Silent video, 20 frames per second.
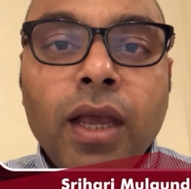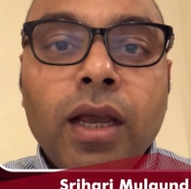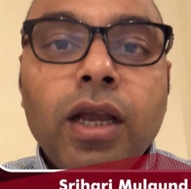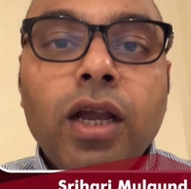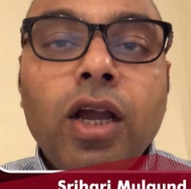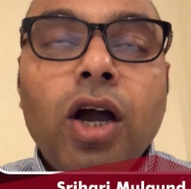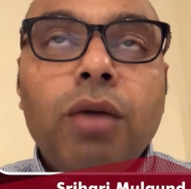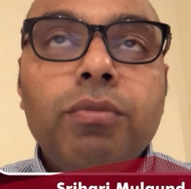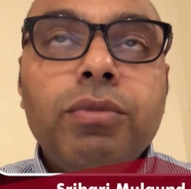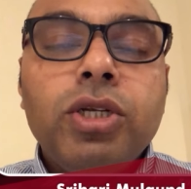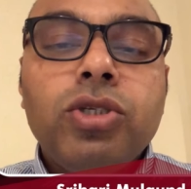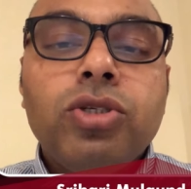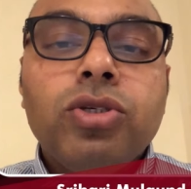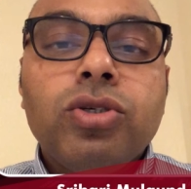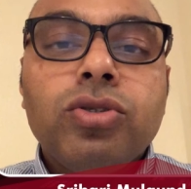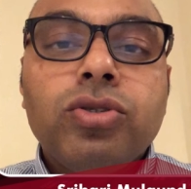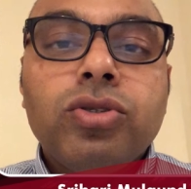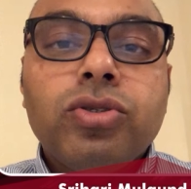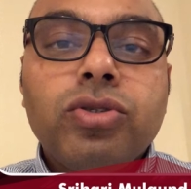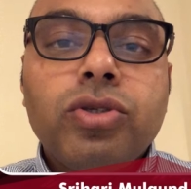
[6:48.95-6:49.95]
government should
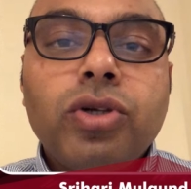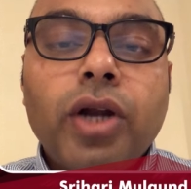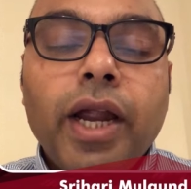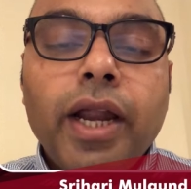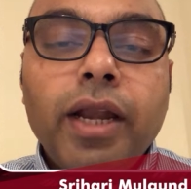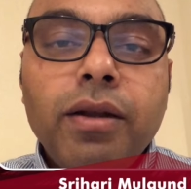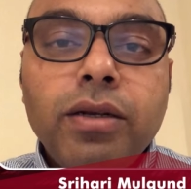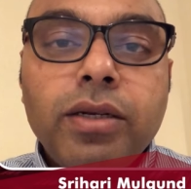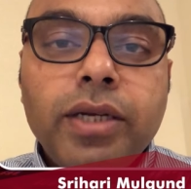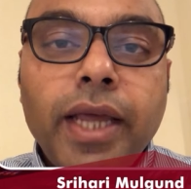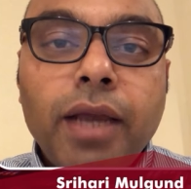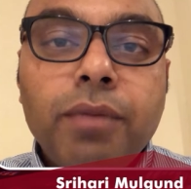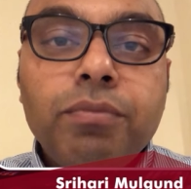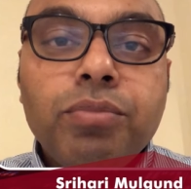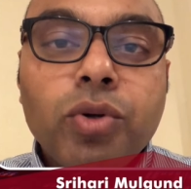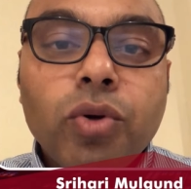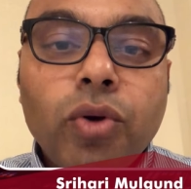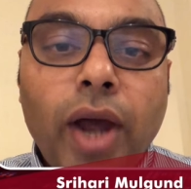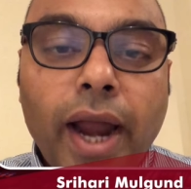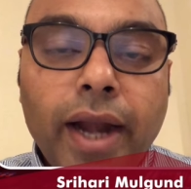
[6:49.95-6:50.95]
try and take
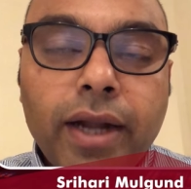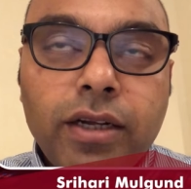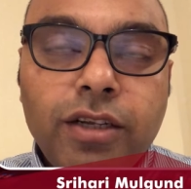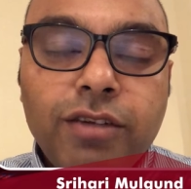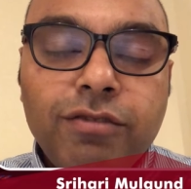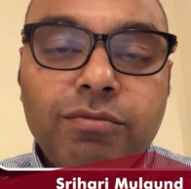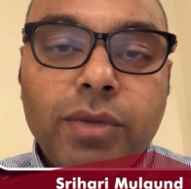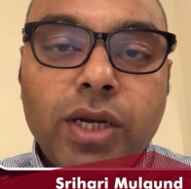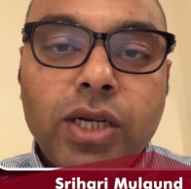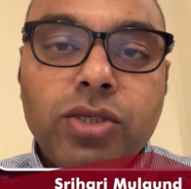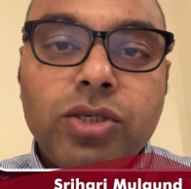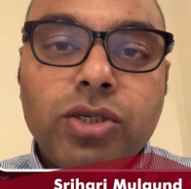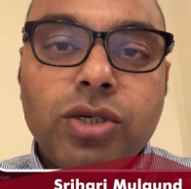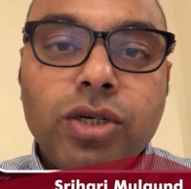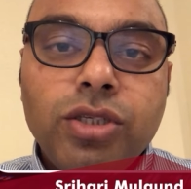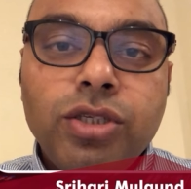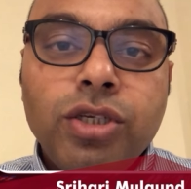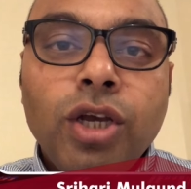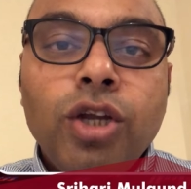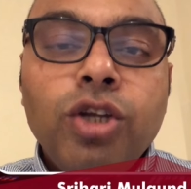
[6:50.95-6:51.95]
proactive
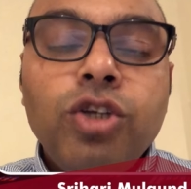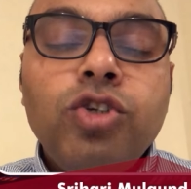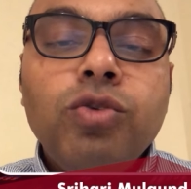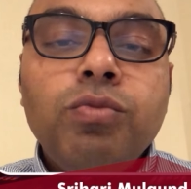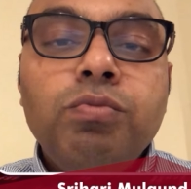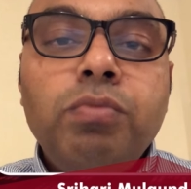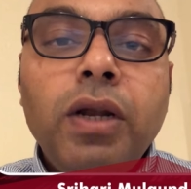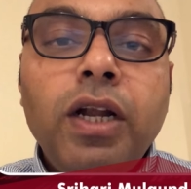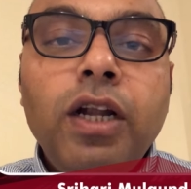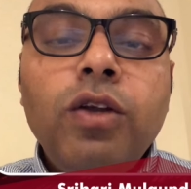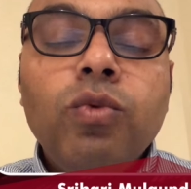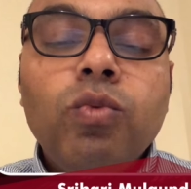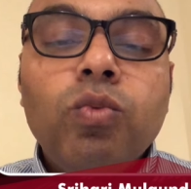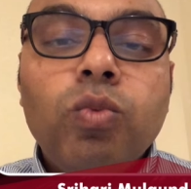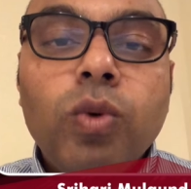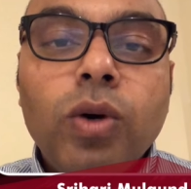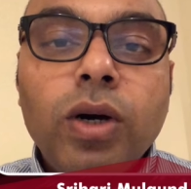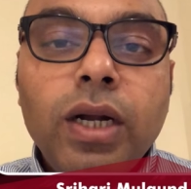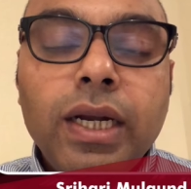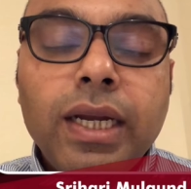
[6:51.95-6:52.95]
measures to build
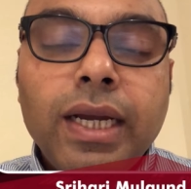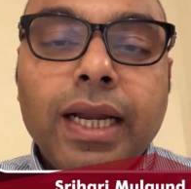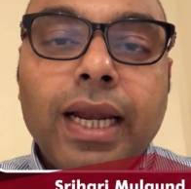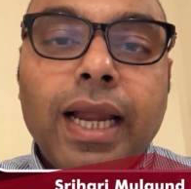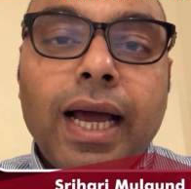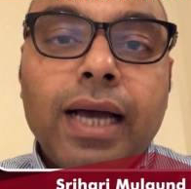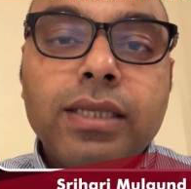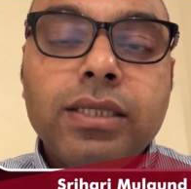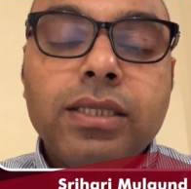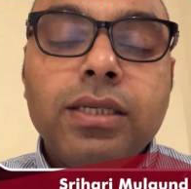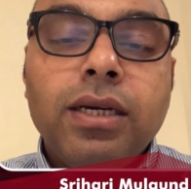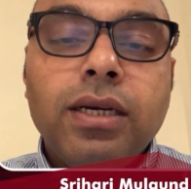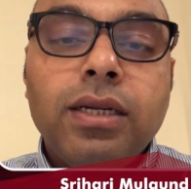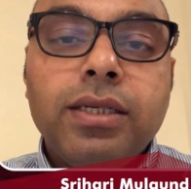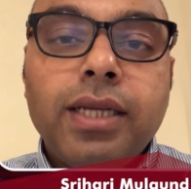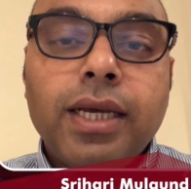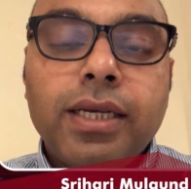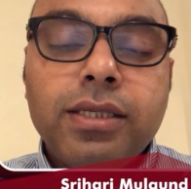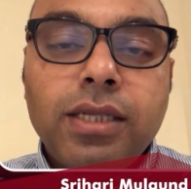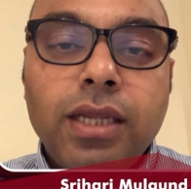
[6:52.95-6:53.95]
world-class
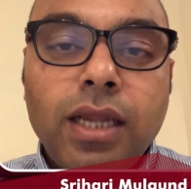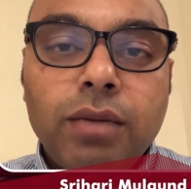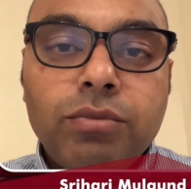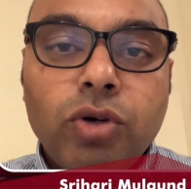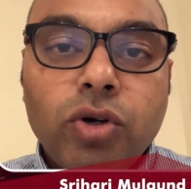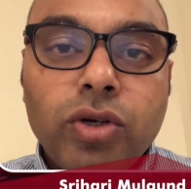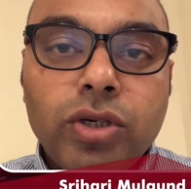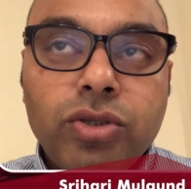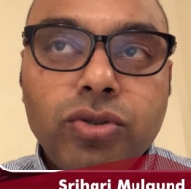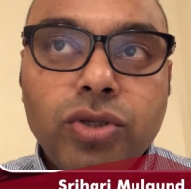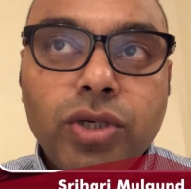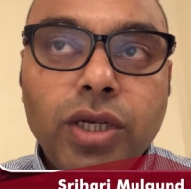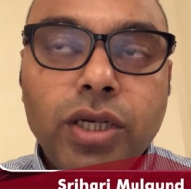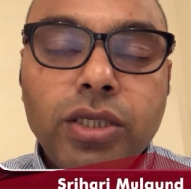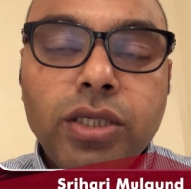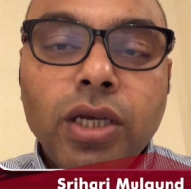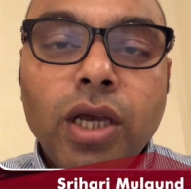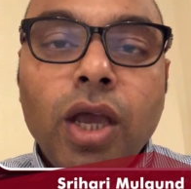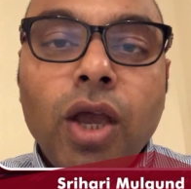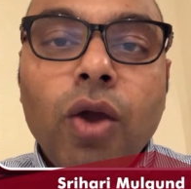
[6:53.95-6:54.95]
test
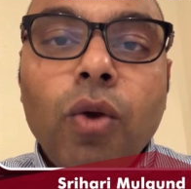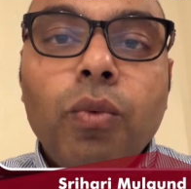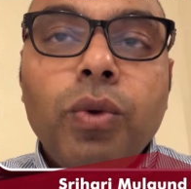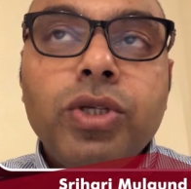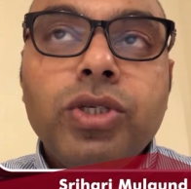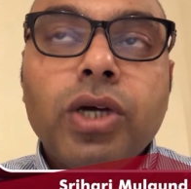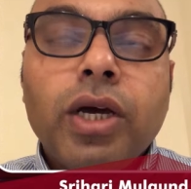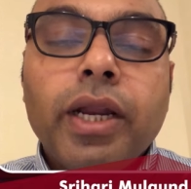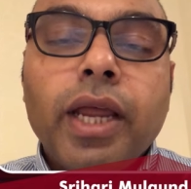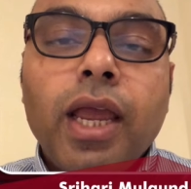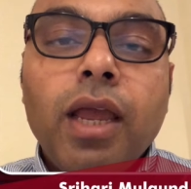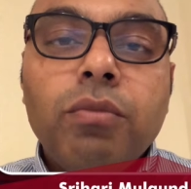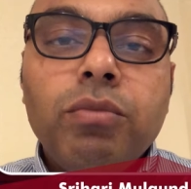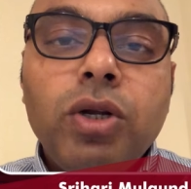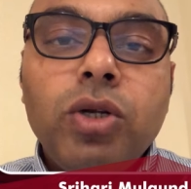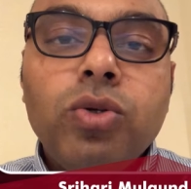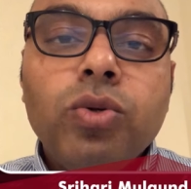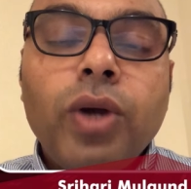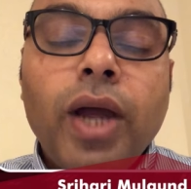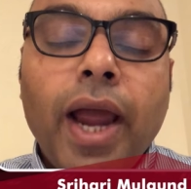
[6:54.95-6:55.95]
laboratories which are able
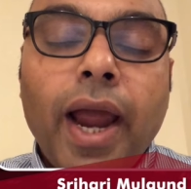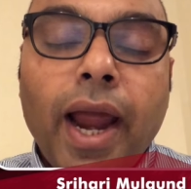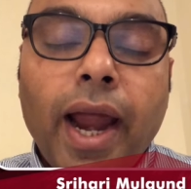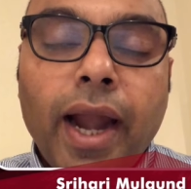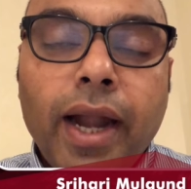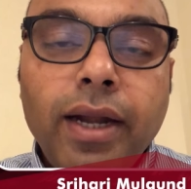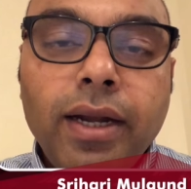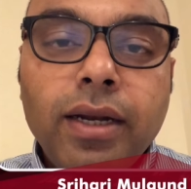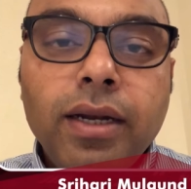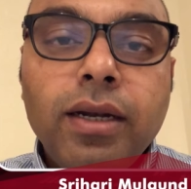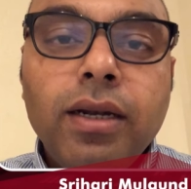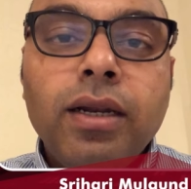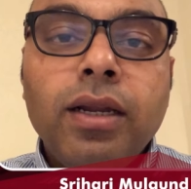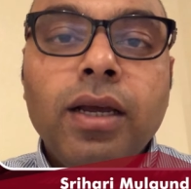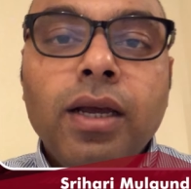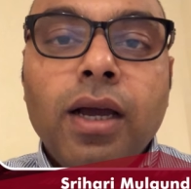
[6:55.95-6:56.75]
to handle